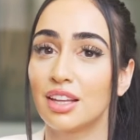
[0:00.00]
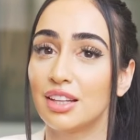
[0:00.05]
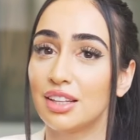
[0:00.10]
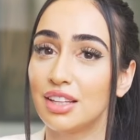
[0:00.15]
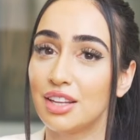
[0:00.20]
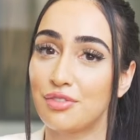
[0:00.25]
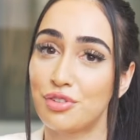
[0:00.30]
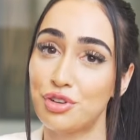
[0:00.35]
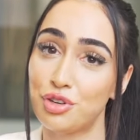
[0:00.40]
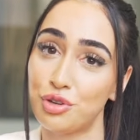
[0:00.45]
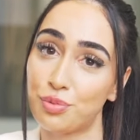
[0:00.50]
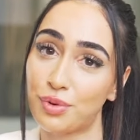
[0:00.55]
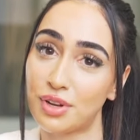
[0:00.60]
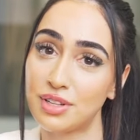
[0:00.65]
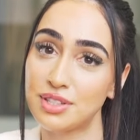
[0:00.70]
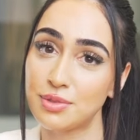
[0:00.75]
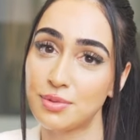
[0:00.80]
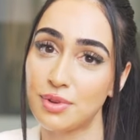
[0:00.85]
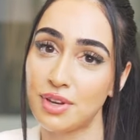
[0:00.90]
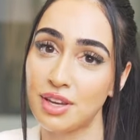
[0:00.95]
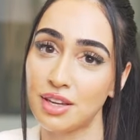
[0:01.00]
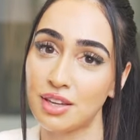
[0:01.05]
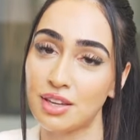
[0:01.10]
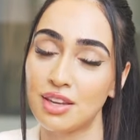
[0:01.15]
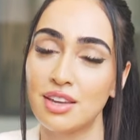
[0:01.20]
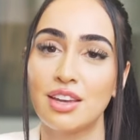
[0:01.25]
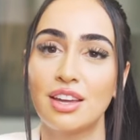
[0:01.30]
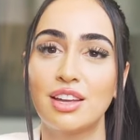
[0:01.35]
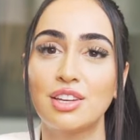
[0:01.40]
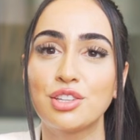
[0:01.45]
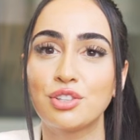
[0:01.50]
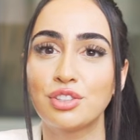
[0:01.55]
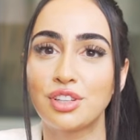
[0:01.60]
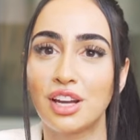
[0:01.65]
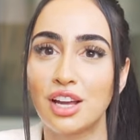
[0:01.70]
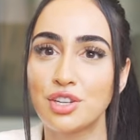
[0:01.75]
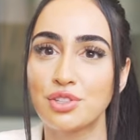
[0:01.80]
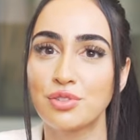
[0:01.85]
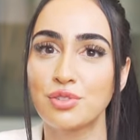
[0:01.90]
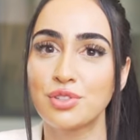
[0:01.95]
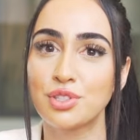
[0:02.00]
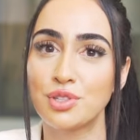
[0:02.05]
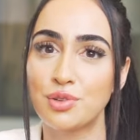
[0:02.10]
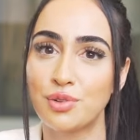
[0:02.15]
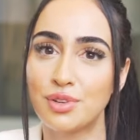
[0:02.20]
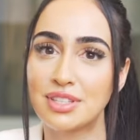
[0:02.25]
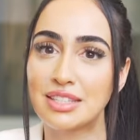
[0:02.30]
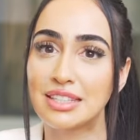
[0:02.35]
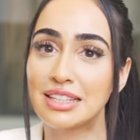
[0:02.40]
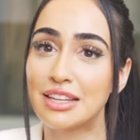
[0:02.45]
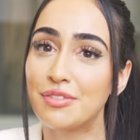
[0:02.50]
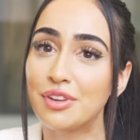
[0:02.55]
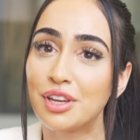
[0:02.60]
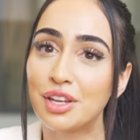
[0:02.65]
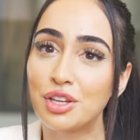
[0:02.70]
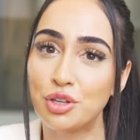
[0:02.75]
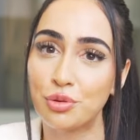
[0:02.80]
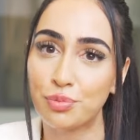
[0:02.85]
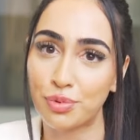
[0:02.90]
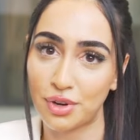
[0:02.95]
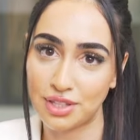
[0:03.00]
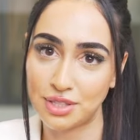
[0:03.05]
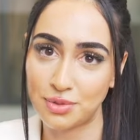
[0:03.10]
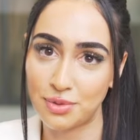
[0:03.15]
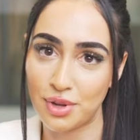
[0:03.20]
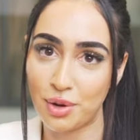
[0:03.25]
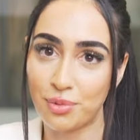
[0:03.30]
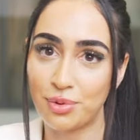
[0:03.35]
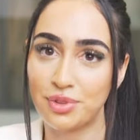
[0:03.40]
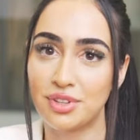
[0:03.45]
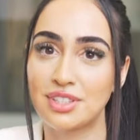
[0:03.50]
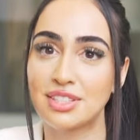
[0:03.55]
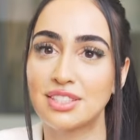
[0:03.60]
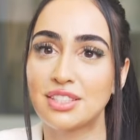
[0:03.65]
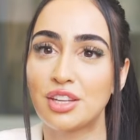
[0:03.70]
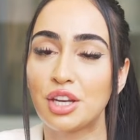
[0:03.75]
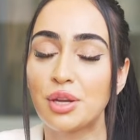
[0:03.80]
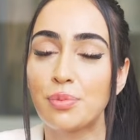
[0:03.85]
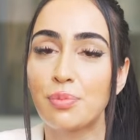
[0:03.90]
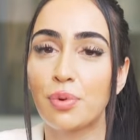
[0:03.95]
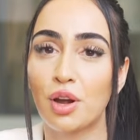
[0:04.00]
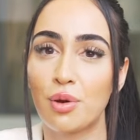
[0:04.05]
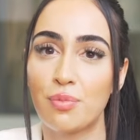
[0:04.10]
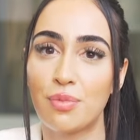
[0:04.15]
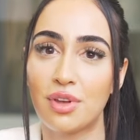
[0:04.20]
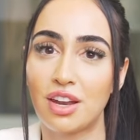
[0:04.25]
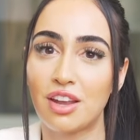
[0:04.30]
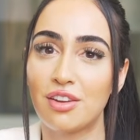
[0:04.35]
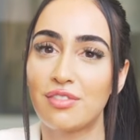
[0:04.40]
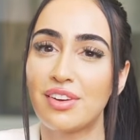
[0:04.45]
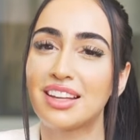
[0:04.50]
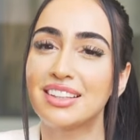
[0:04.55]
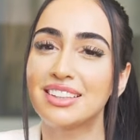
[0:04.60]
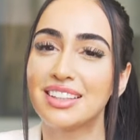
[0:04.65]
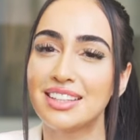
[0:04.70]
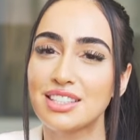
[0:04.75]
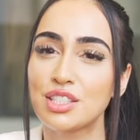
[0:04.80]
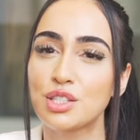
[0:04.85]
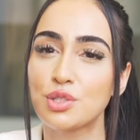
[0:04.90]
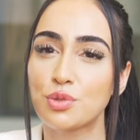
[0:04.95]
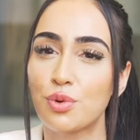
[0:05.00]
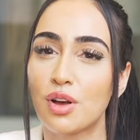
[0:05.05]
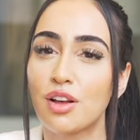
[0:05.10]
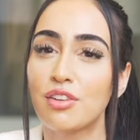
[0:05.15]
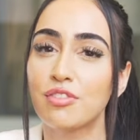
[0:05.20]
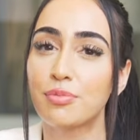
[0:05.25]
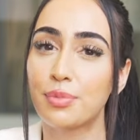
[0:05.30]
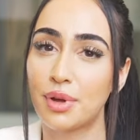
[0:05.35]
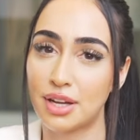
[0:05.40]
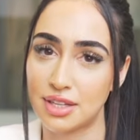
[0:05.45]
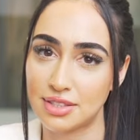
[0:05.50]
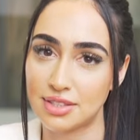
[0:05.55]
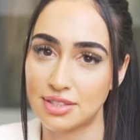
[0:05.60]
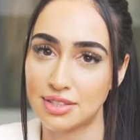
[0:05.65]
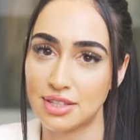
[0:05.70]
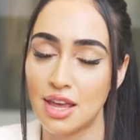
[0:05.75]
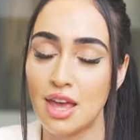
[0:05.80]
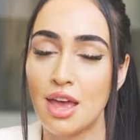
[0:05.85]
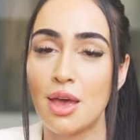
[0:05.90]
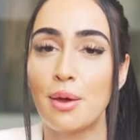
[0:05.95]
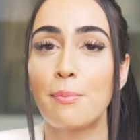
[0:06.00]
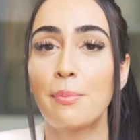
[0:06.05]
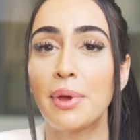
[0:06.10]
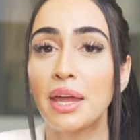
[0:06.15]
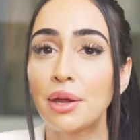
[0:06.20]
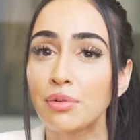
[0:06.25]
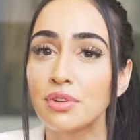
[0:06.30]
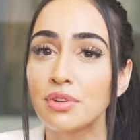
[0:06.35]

live in New Brunswick, international students living in New Brunswick with a study permit of at least 12 months may